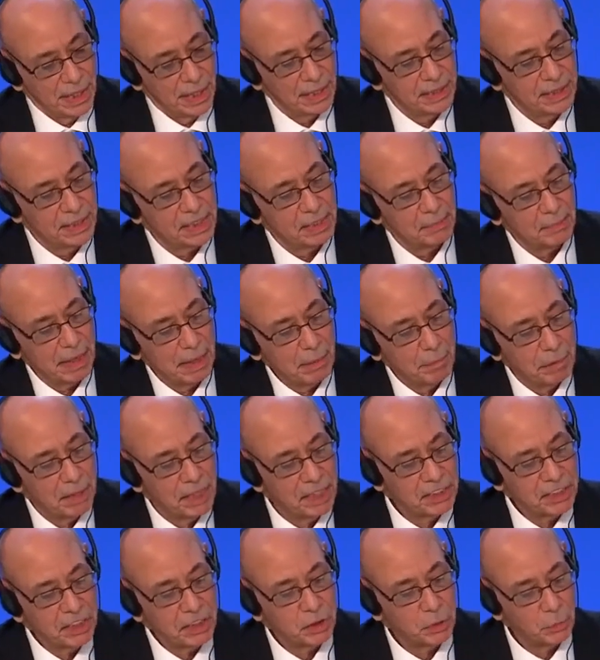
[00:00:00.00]
It is my
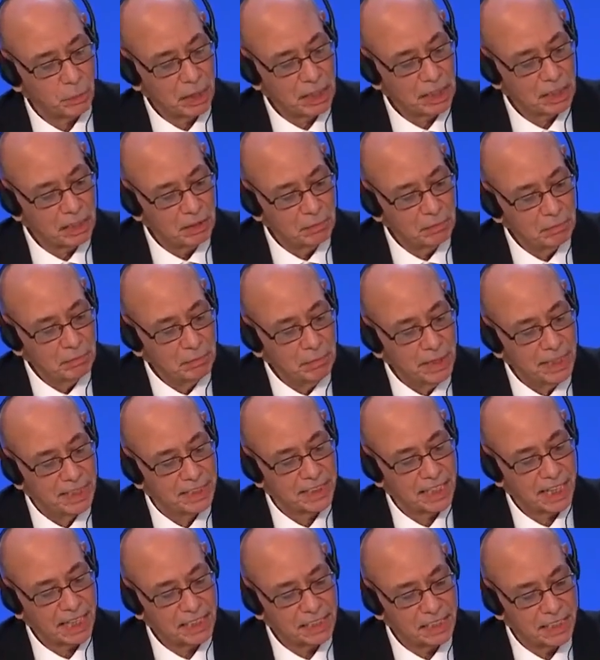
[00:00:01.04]
pleasure to welcome
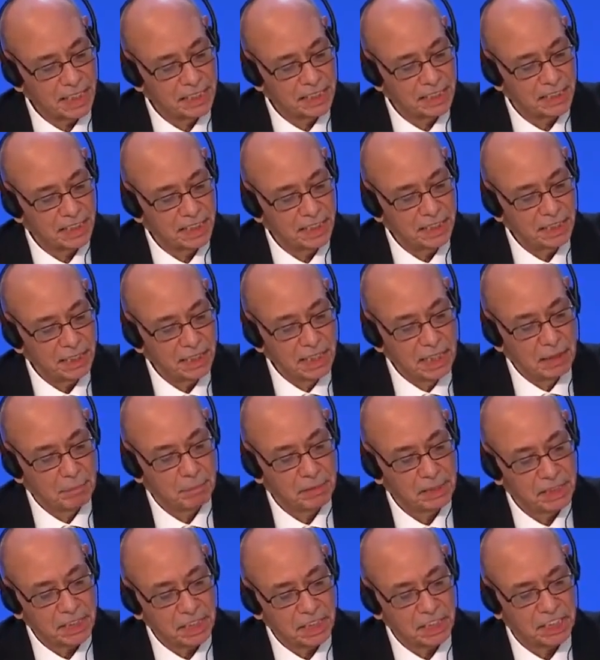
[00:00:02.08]
His Excellency
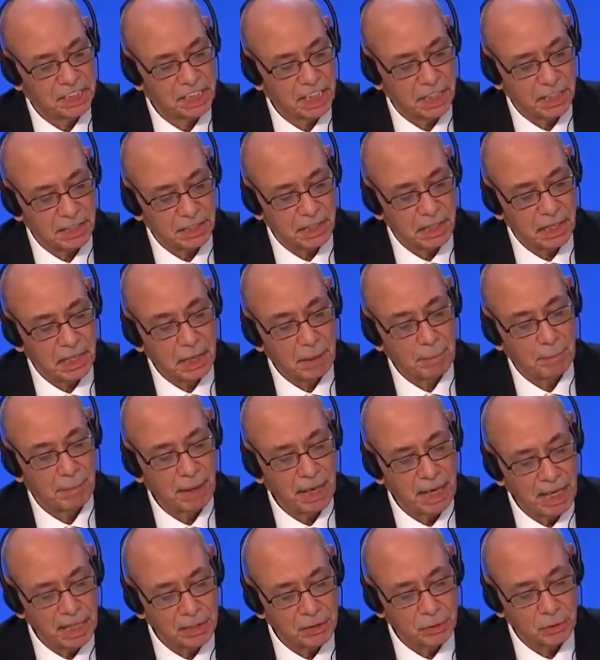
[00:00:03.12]
Mr. Sher
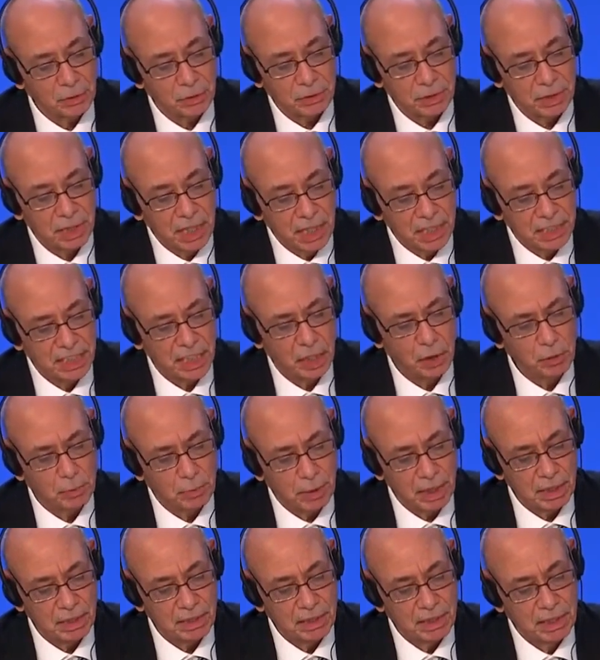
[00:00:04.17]
Bahadur
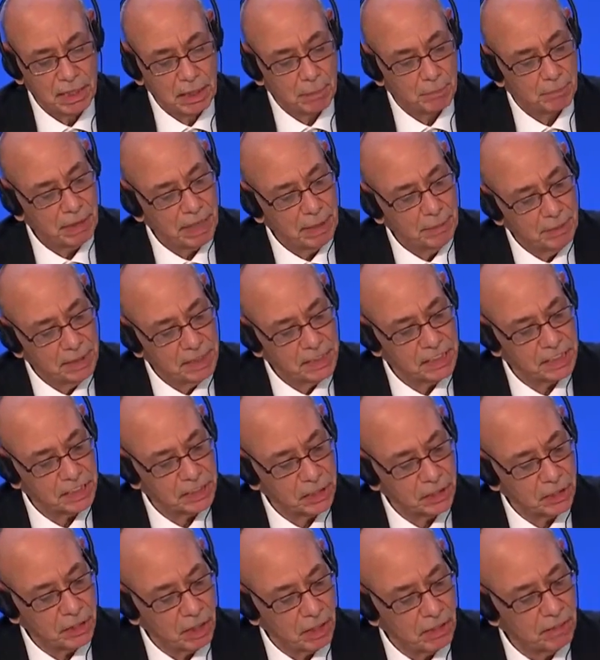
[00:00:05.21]
Deuba, Prime
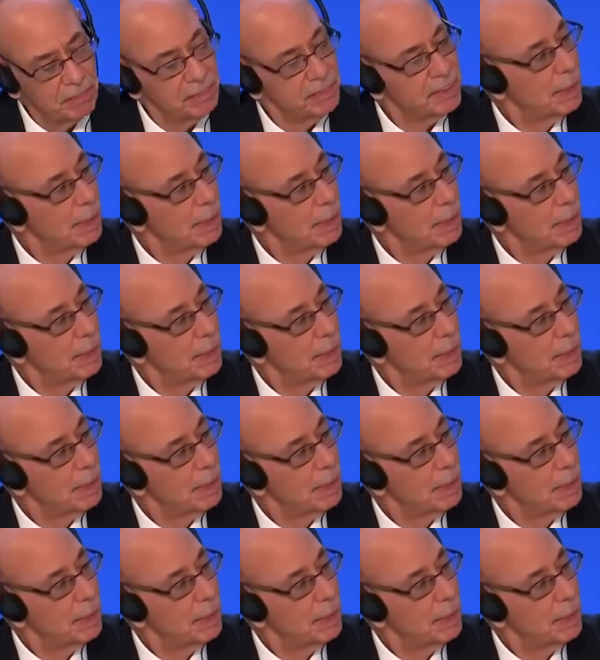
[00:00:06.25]
Minister of